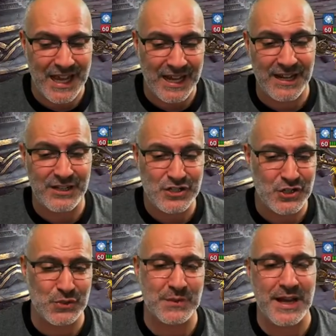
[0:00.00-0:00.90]
A
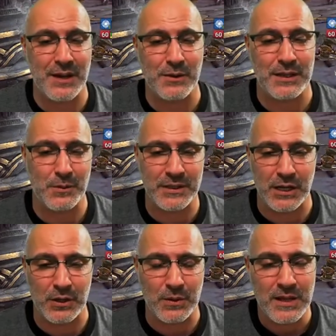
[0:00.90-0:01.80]
two now, here we
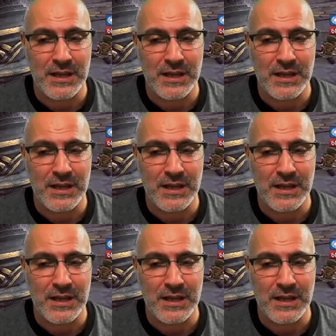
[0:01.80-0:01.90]
go.